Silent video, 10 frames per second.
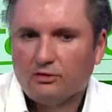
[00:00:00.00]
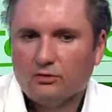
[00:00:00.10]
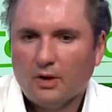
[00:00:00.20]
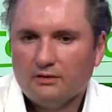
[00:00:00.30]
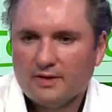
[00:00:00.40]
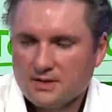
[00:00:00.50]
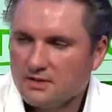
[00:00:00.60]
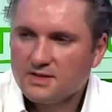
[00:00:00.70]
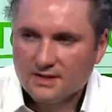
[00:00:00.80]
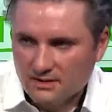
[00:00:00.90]
2. I invested
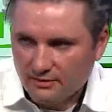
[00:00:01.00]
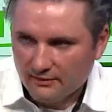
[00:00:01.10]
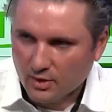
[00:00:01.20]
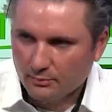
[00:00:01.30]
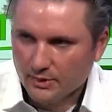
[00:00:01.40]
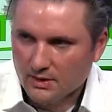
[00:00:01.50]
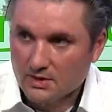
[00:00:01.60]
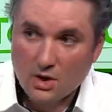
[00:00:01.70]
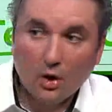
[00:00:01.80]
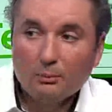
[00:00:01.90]
in 65
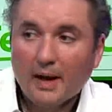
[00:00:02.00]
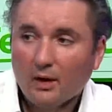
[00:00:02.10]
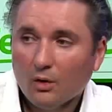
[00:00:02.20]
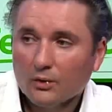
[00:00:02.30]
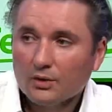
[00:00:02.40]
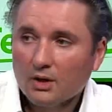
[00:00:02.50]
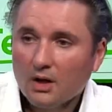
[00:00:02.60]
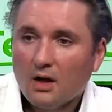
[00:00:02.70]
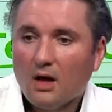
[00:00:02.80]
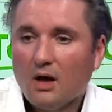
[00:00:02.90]
companies on my own
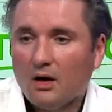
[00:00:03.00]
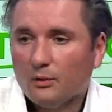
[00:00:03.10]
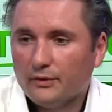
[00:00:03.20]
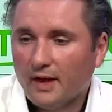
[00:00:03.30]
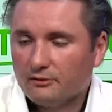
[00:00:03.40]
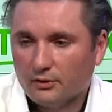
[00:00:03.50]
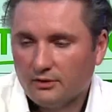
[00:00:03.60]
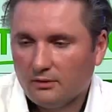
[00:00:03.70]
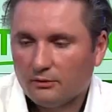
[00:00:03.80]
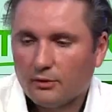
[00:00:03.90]
uh, with that
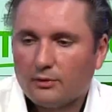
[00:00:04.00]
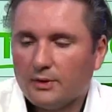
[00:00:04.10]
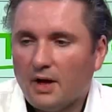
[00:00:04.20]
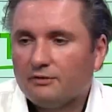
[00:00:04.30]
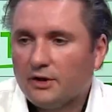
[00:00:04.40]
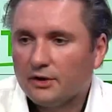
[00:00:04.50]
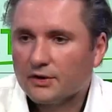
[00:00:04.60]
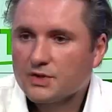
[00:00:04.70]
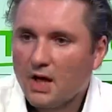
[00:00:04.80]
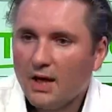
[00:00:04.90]
fund over three and a half
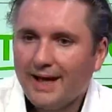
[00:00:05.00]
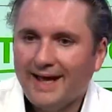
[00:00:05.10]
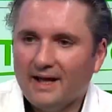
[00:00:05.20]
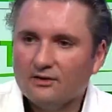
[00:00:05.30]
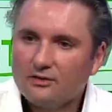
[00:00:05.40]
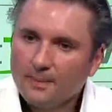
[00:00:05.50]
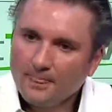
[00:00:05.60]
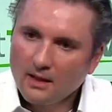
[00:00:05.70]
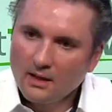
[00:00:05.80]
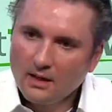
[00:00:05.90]
years. And
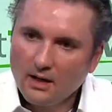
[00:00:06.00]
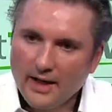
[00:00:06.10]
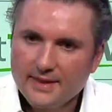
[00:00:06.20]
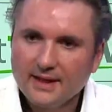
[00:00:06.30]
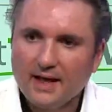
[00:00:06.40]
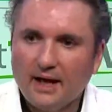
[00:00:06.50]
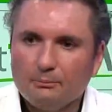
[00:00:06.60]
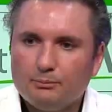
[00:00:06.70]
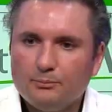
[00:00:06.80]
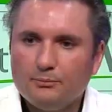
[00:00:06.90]
I think
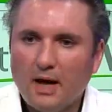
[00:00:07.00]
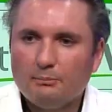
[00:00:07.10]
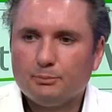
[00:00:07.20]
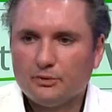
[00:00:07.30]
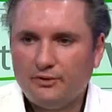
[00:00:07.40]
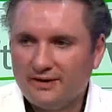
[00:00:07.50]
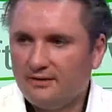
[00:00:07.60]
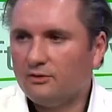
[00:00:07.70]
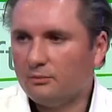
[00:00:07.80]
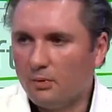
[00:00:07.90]
I I
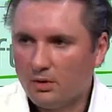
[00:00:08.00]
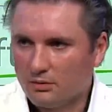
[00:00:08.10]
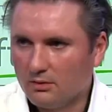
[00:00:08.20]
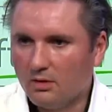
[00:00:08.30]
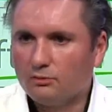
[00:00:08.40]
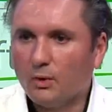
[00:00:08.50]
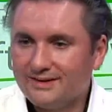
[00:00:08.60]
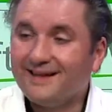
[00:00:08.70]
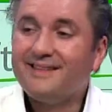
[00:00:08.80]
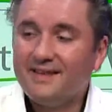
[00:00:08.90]
perfected the model of
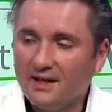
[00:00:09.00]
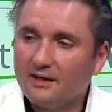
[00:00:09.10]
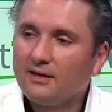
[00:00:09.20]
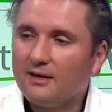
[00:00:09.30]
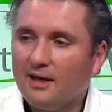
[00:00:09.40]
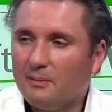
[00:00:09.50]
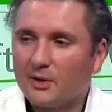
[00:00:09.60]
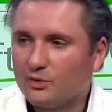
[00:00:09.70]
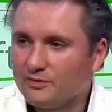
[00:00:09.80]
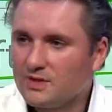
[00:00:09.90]
what I think a
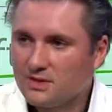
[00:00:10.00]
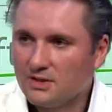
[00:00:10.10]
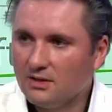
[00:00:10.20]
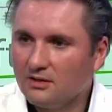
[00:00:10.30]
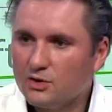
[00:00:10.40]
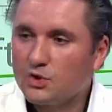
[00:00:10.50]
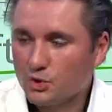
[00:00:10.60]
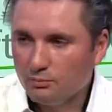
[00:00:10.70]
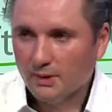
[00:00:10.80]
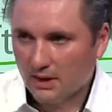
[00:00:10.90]
micro VC
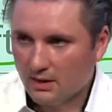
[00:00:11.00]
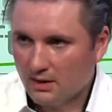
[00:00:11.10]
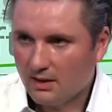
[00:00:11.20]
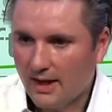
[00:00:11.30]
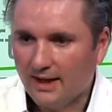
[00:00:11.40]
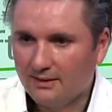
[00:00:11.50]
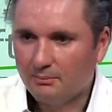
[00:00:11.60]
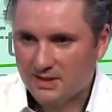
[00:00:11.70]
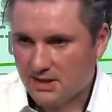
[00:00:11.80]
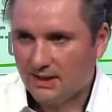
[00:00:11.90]
should be. And
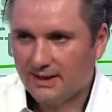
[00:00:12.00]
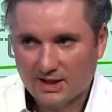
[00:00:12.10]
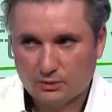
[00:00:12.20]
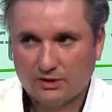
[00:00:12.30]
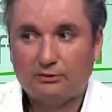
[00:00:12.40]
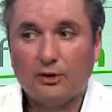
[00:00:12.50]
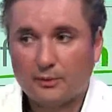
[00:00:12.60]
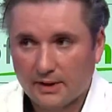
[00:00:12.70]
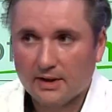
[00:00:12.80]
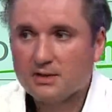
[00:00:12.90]
basically, that's what Fund
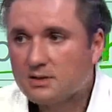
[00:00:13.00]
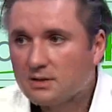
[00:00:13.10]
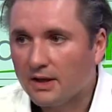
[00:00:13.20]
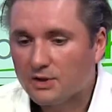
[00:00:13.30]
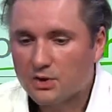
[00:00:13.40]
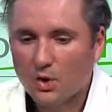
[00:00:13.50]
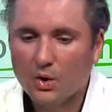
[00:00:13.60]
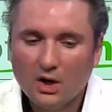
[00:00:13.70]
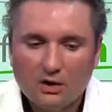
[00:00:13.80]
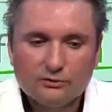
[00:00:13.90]
3 is. And mm-hmm.
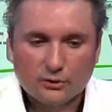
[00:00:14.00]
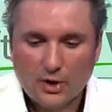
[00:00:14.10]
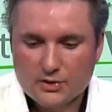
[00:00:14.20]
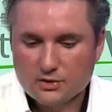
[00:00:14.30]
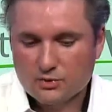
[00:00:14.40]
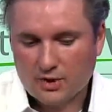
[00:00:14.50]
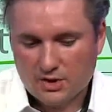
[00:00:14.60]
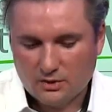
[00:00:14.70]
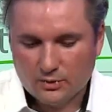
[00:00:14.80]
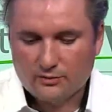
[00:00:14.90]
so for us, the
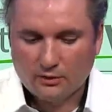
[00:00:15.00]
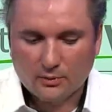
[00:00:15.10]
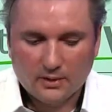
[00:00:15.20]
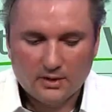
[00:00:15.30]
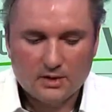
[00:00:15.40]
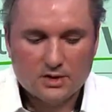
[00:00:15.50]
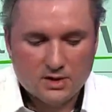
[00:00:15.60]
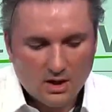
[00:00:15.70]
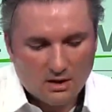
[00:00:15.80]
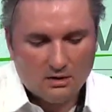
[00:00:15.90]
strategy with Fund 3 is
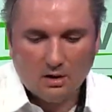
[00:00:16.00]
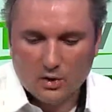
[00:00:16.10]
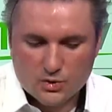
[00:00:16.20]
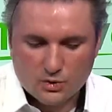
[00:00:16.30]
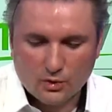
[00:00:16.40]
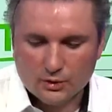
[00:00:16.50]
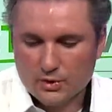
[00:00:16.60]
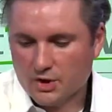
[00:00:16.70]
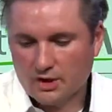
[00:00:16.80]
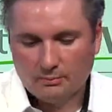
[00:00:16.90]
larger
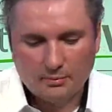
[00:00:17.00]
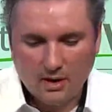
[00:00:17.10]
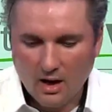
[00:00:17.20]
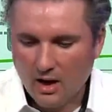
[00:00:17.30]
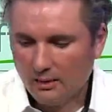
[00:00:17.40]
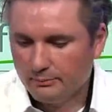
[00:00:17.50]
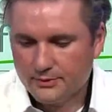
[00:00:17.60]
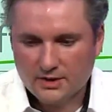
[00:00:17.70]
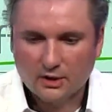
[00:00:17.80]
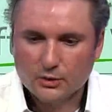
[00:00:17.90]
ownership, um,
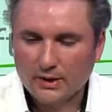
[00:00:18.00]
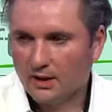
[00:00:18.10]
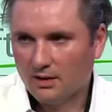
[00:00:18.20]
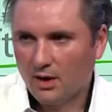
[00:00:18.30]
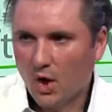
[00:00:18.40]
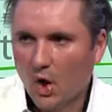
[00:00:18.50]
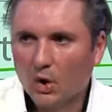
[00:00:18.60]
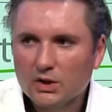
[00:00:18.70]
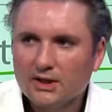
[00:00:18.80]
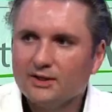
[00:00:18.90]
still doing
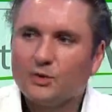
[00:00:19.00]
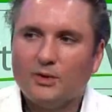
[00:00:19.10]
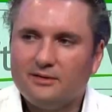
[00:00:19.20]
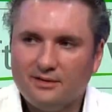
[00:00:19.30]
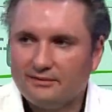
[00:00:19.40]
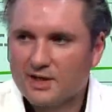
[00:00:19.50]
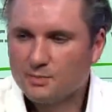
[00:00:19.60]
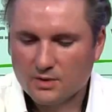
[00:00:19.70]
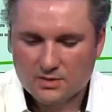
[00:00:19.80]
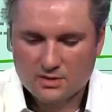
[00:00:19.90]
only 20
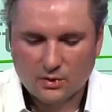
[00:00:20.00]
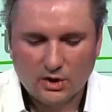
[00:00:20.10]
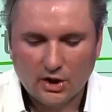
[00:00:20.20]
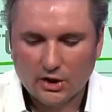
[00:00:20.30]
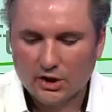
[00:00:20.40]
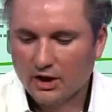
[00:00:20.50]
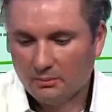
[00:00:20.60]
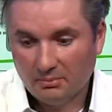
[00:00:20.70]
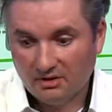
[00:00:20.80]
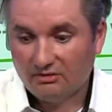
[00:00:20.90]
investments a year,
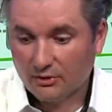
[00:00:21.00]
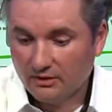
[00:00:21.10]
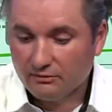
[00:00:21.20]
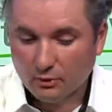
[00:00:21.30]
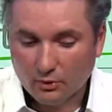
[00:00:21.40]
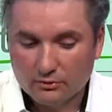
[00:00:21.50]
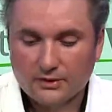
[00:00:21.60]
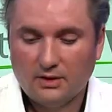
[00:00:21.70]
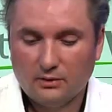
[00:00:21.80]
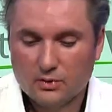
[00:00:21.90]
being very
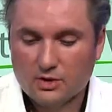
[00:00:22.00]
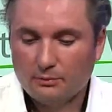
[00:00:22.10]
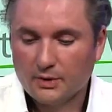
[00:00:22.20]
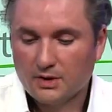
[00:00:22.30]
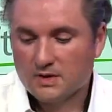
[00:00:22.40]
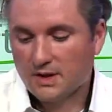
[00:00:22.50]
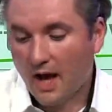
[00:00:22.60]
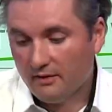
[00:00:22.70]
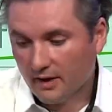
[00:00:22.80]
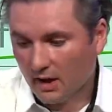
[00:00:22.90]
involved in those companies and
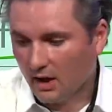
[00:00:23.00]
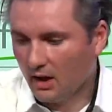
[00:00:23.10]
having